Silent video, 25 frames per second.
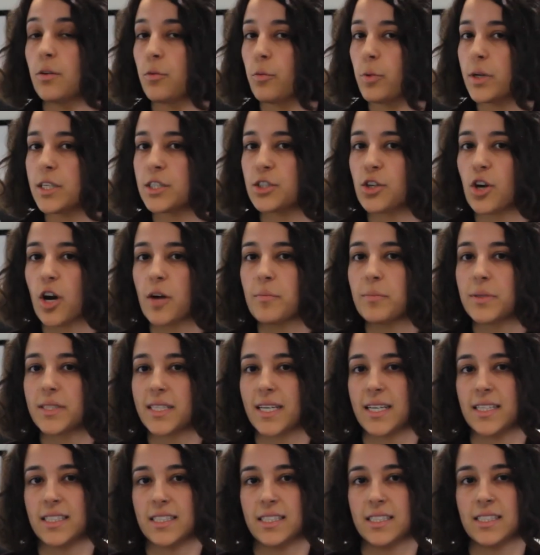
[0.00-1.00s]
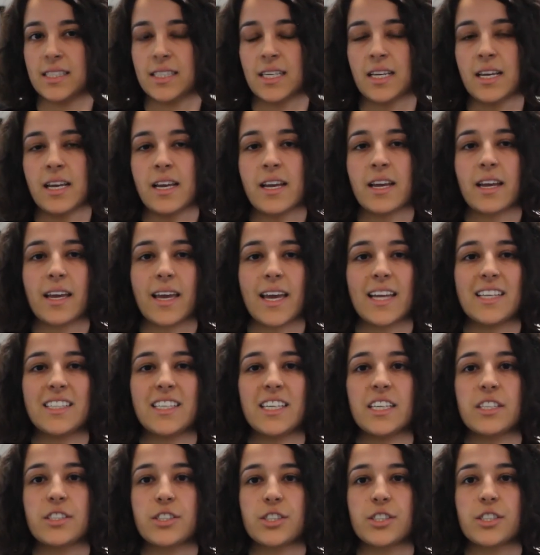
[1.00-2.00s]
Which competences can
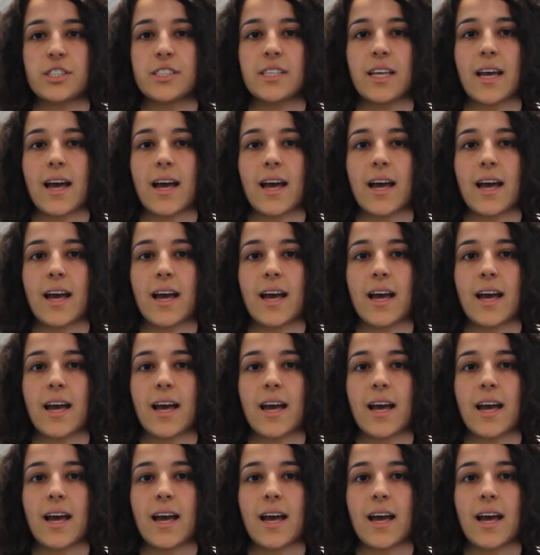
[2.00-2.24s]
teachers